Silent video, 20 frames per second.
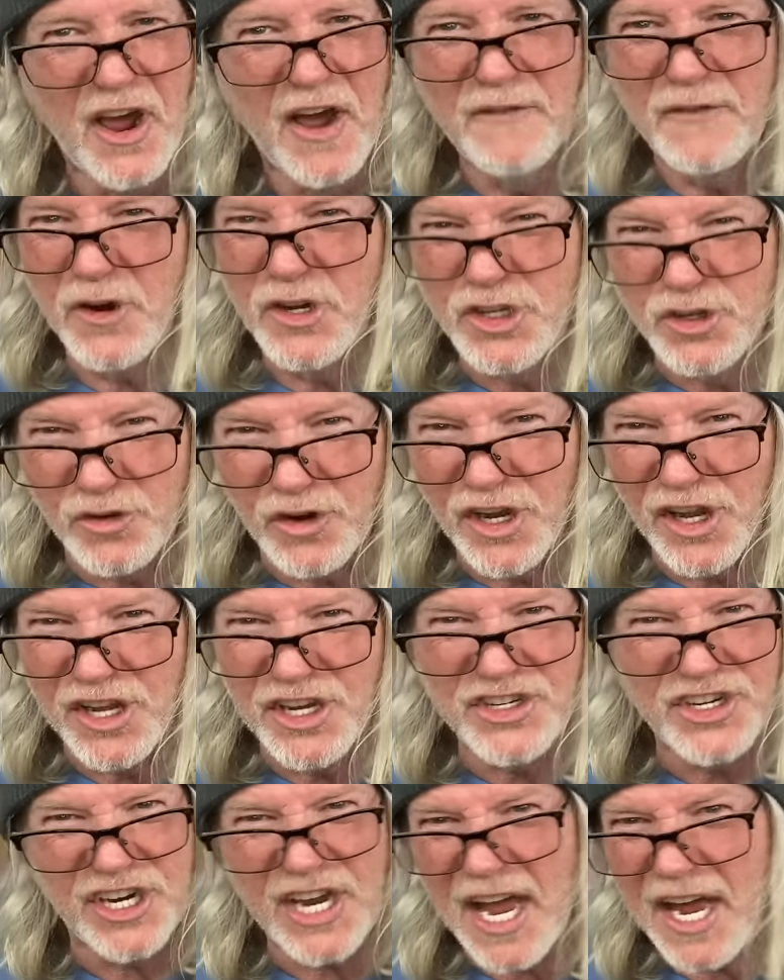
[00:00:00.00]
for
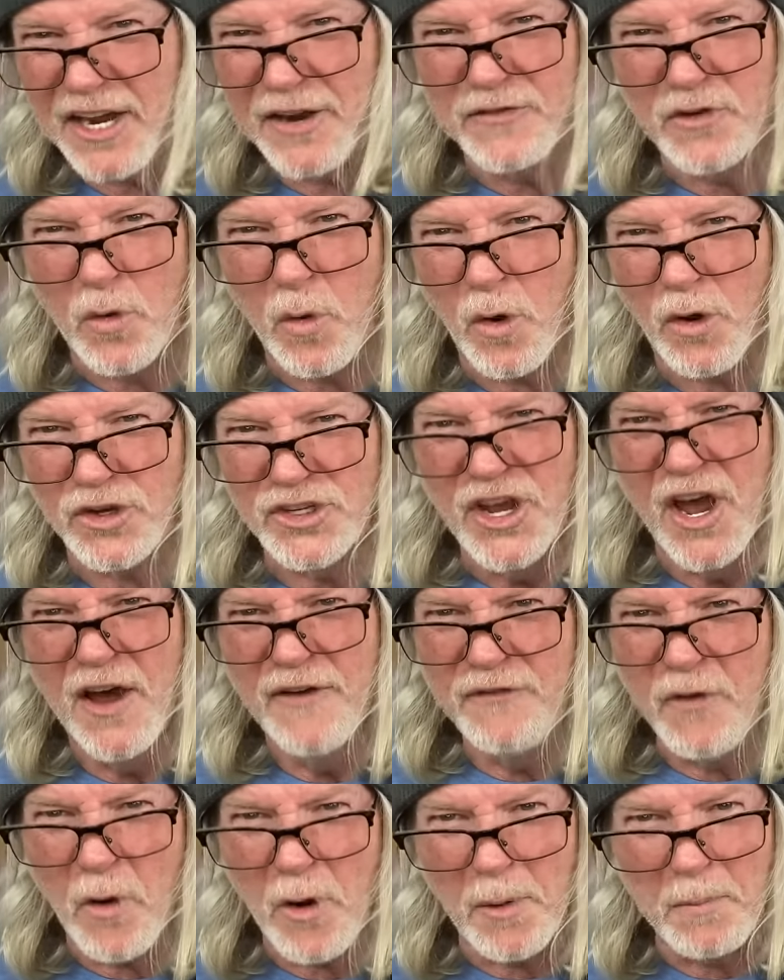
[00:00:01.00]
Trilogy, and, of course,
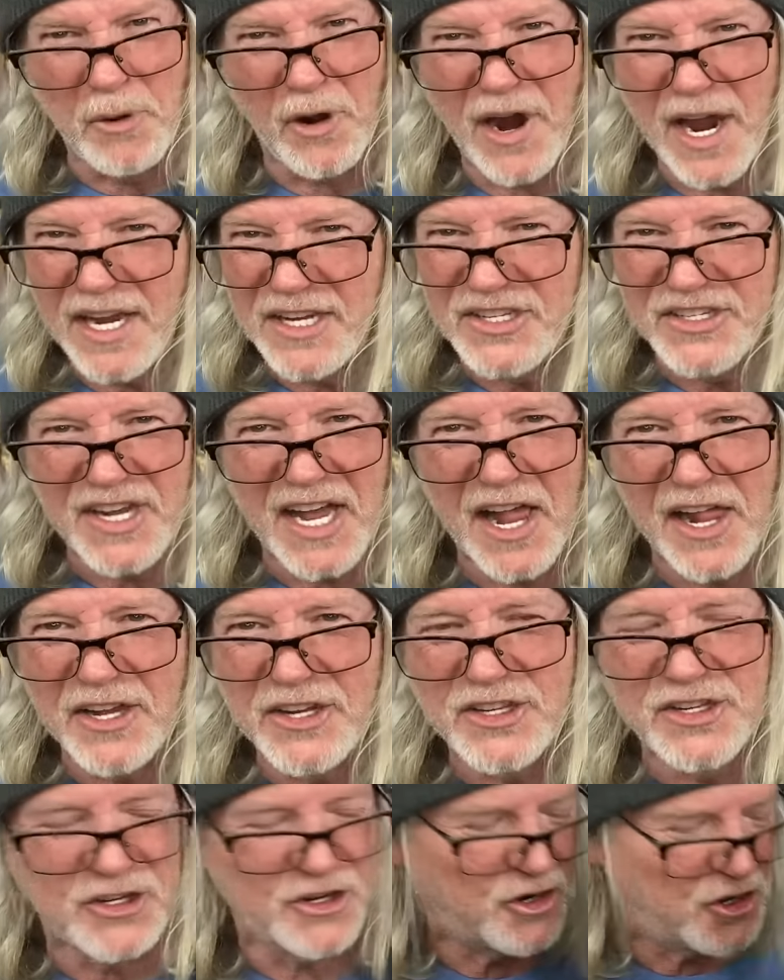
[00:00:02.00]
for Brain Salad
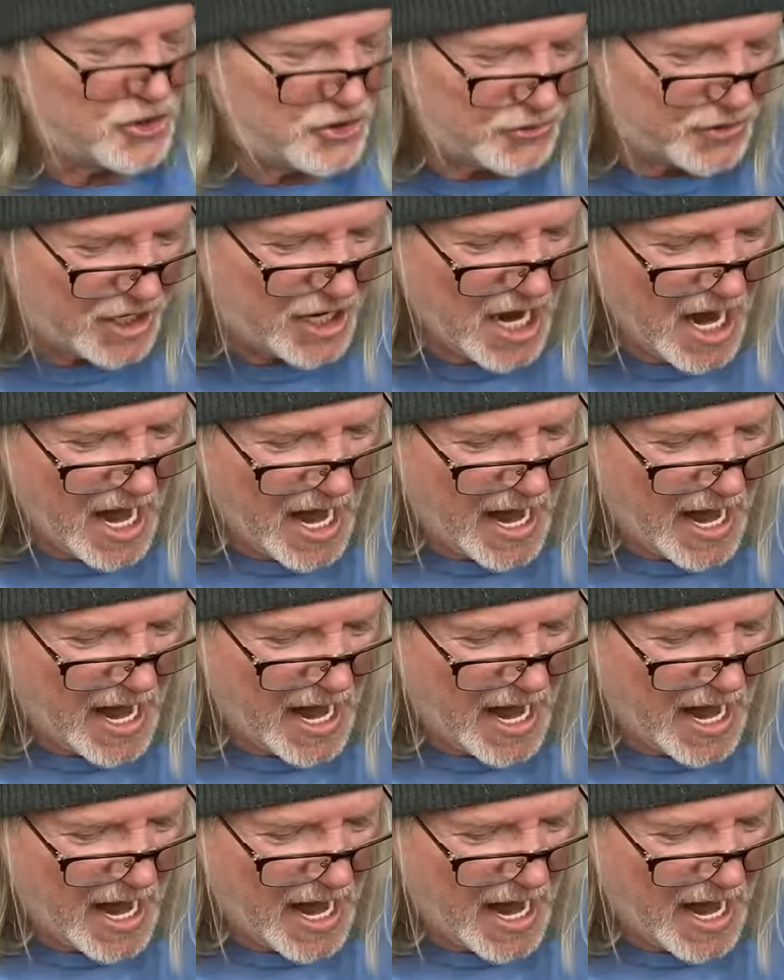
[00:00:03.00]
Surgery.